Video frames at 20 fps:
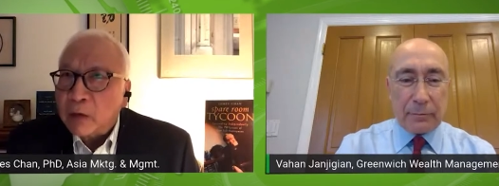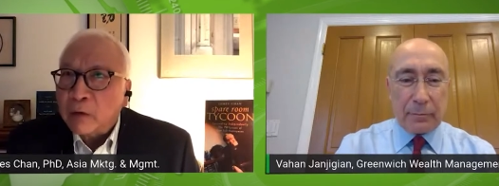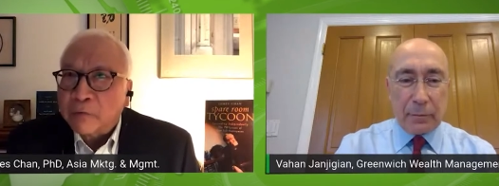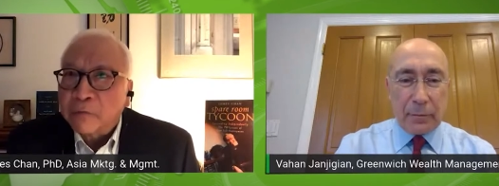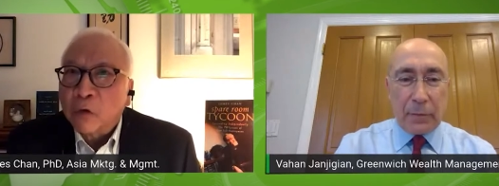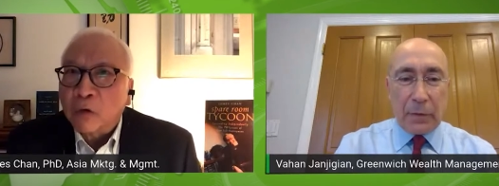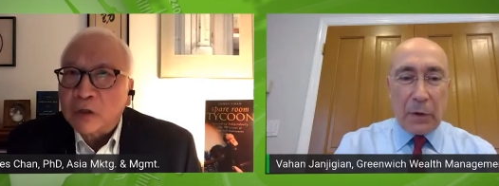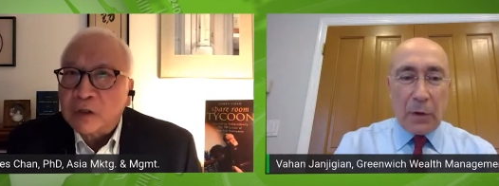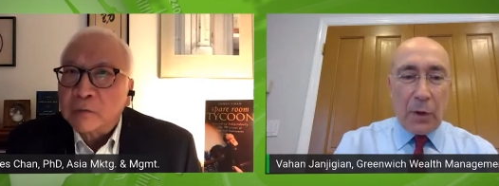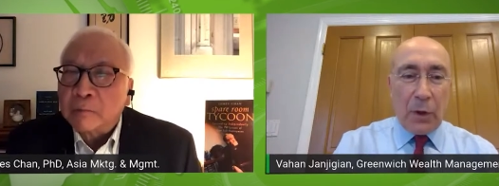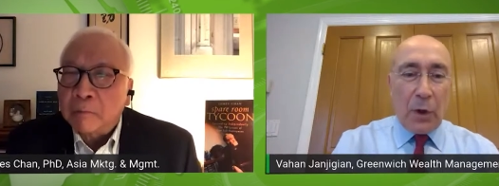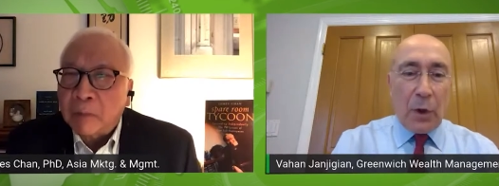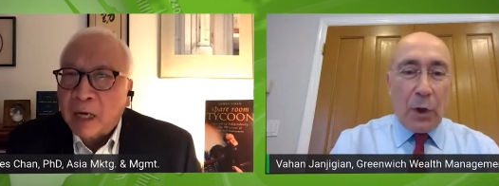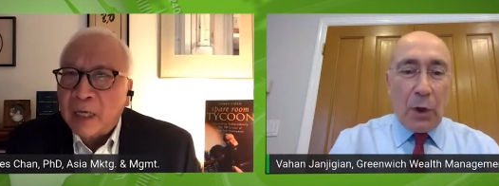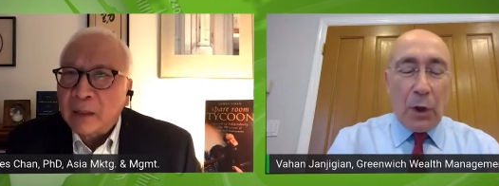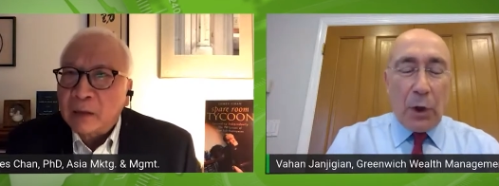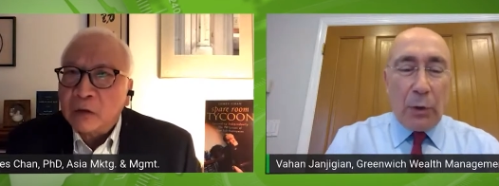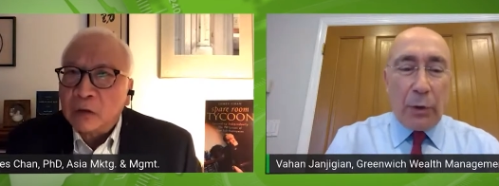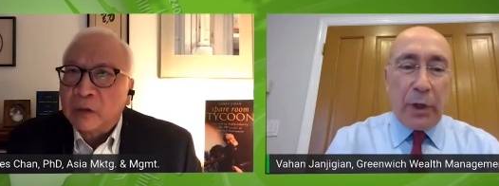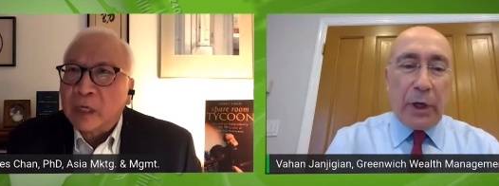Speaker 1: And of course,
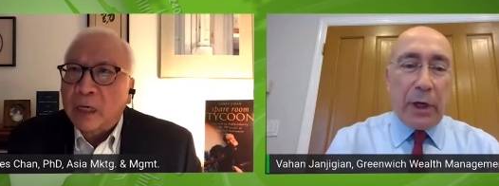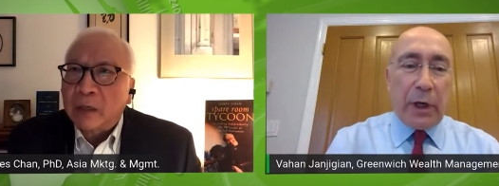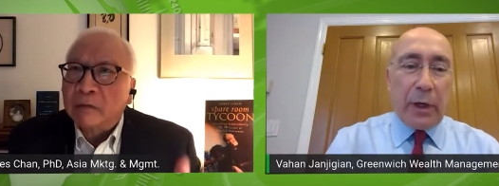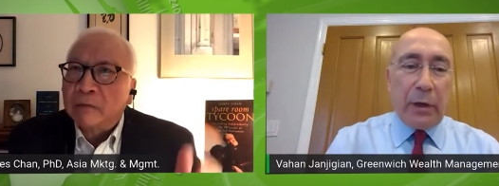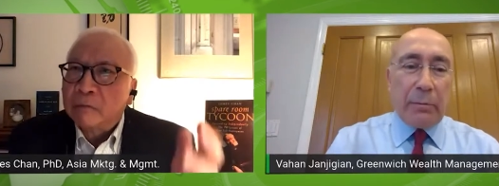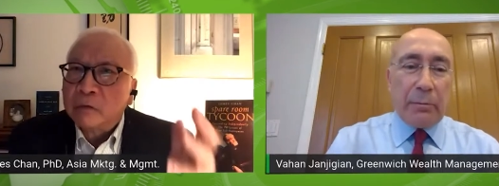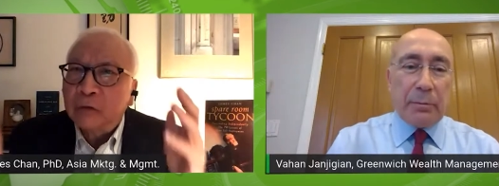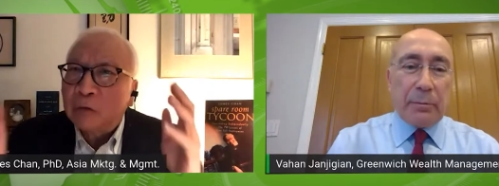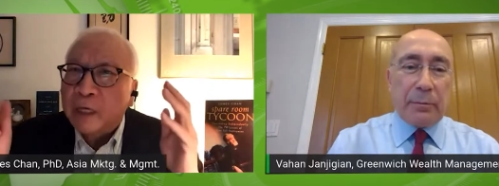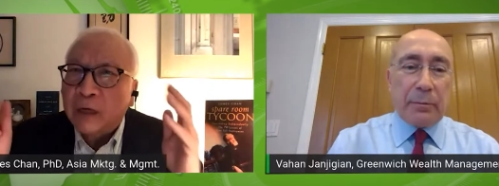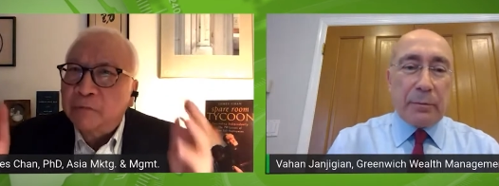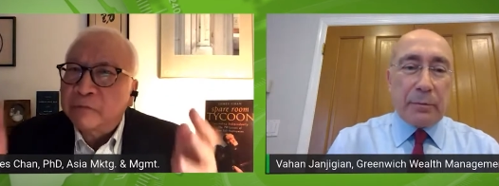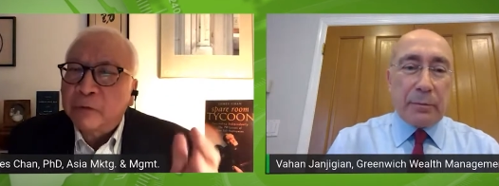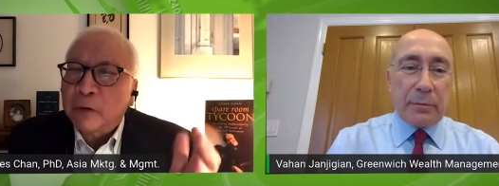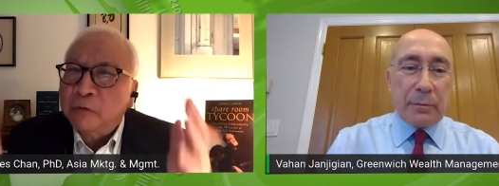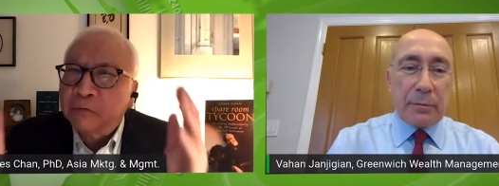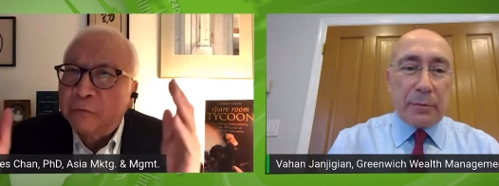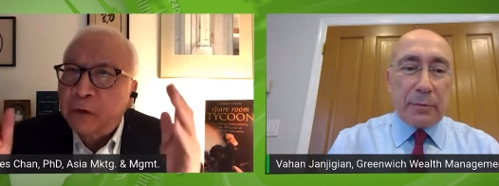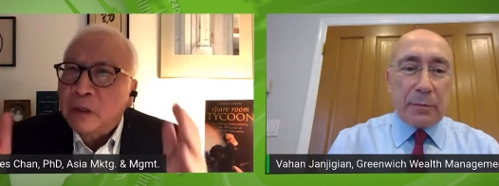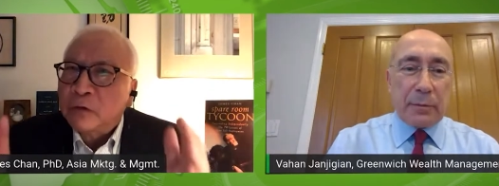Mike, you can you can
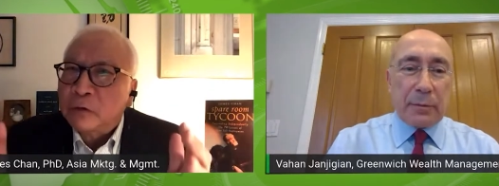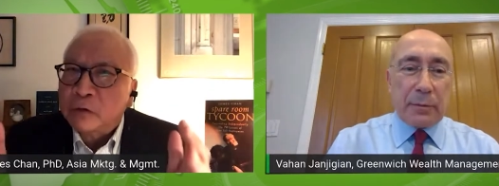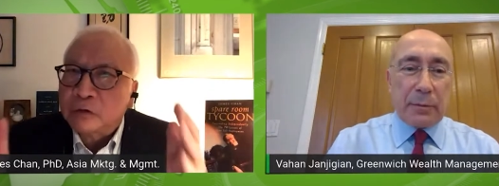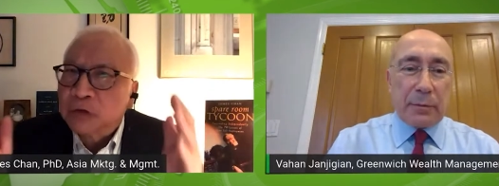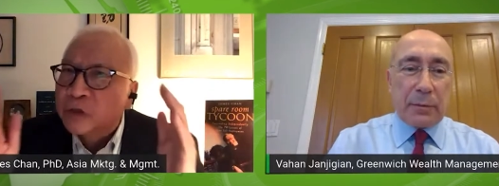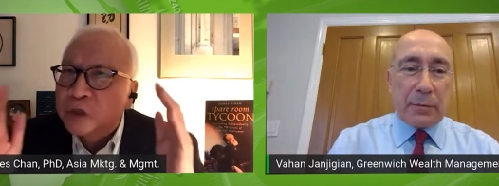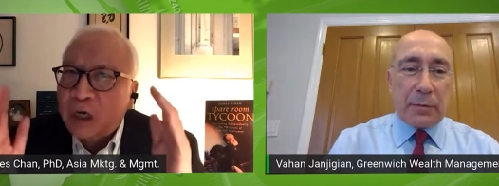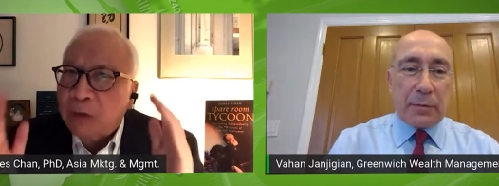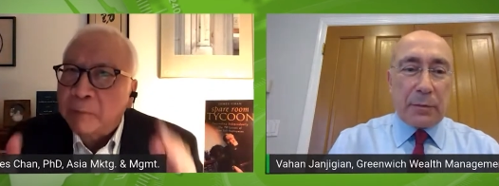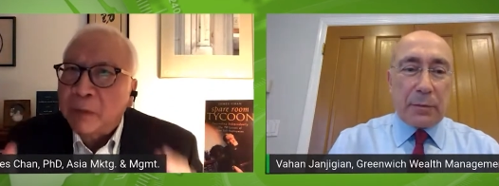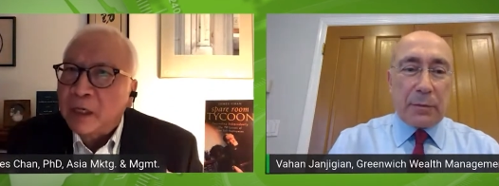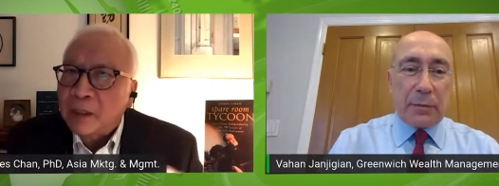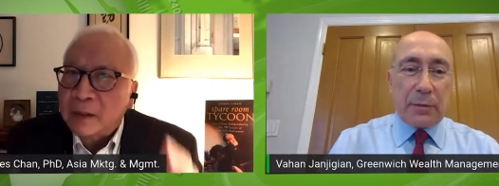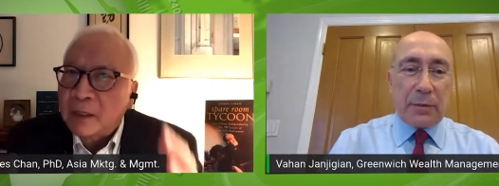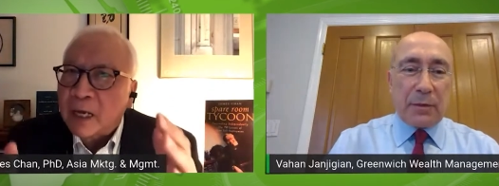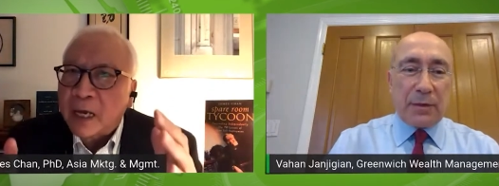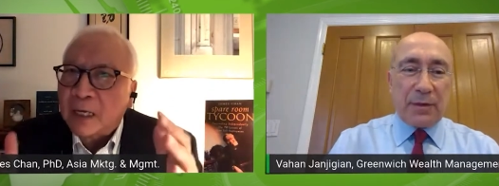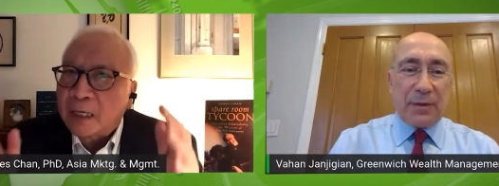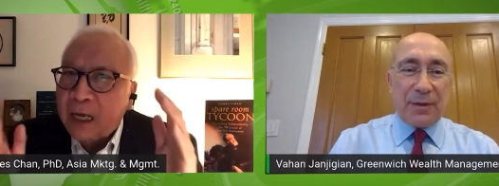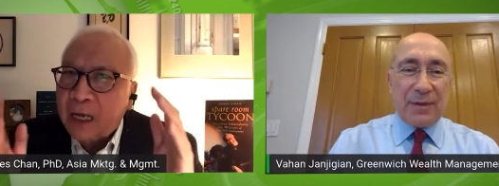feel free to jump in
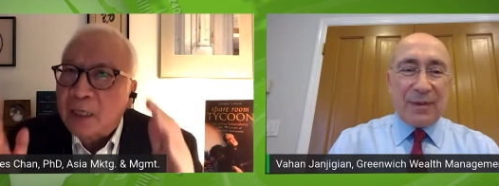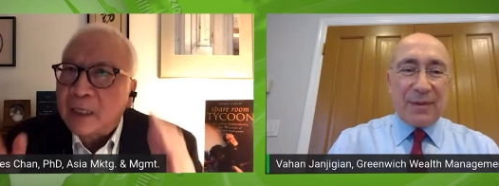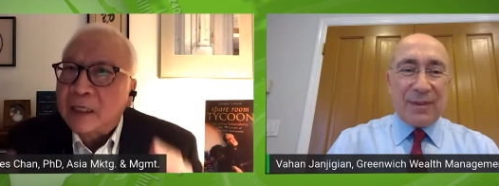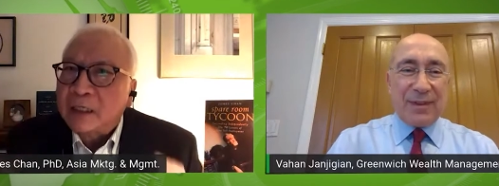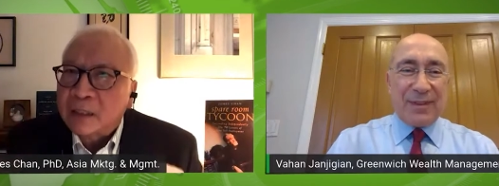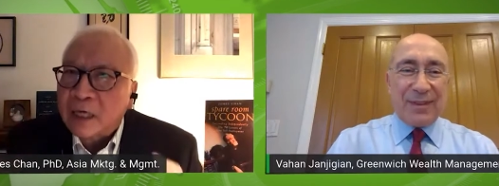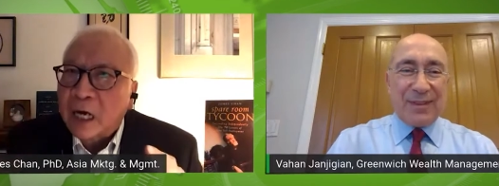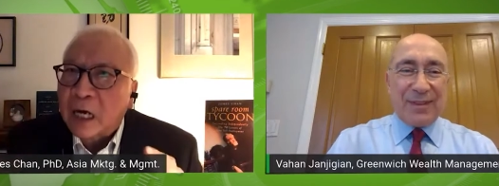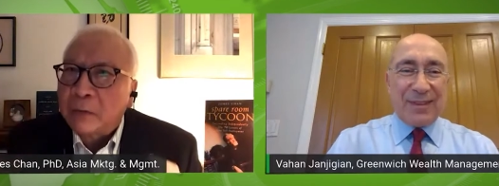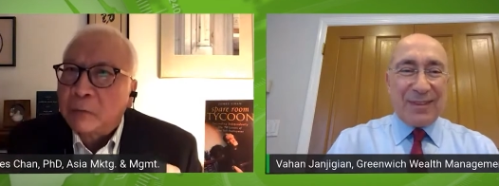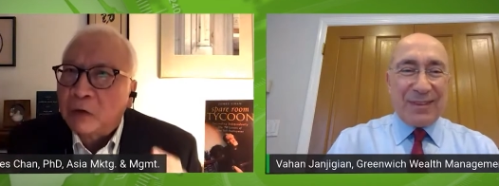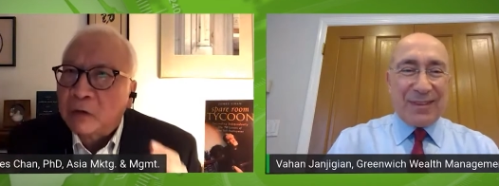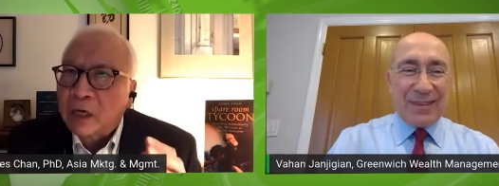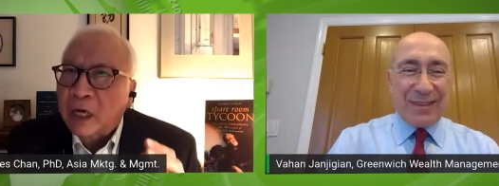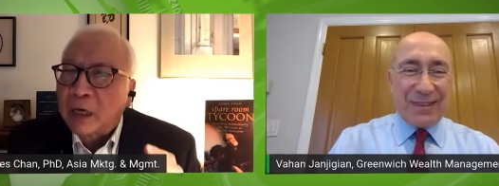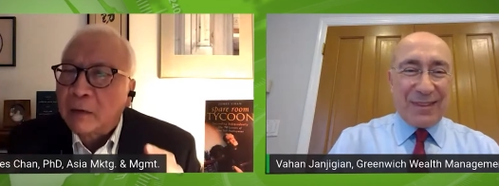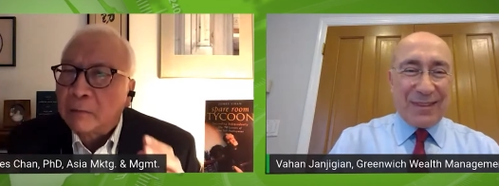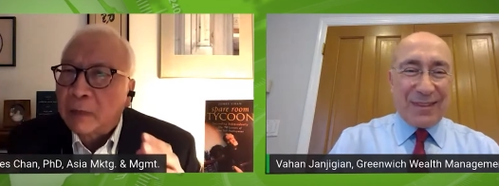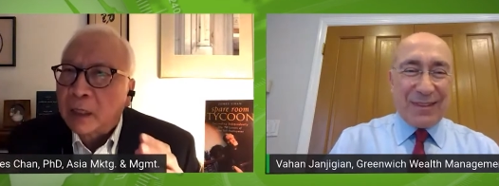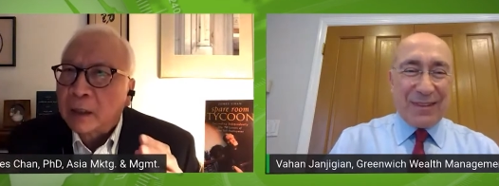at any time.
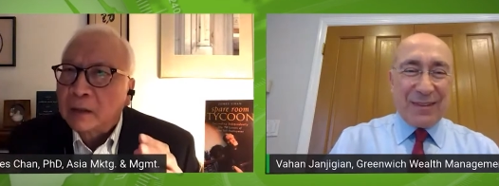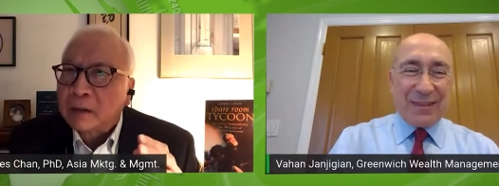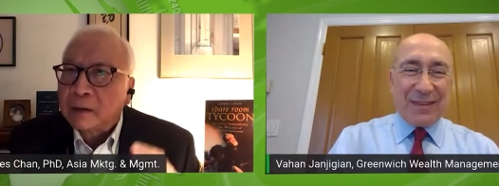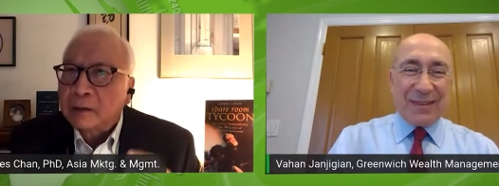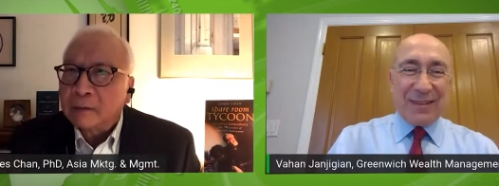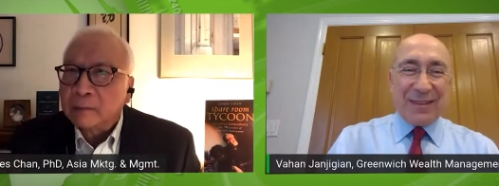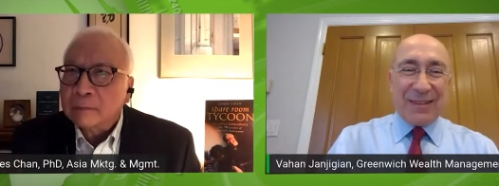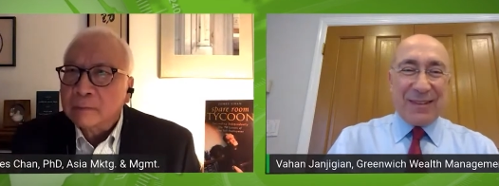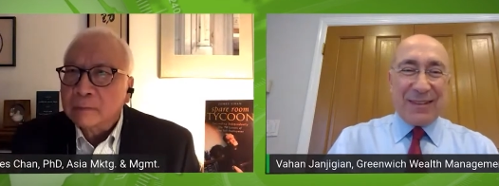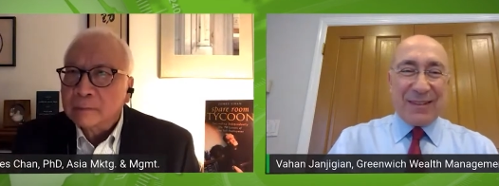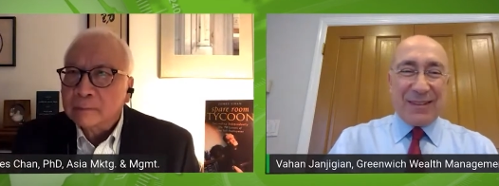Okay, Mike.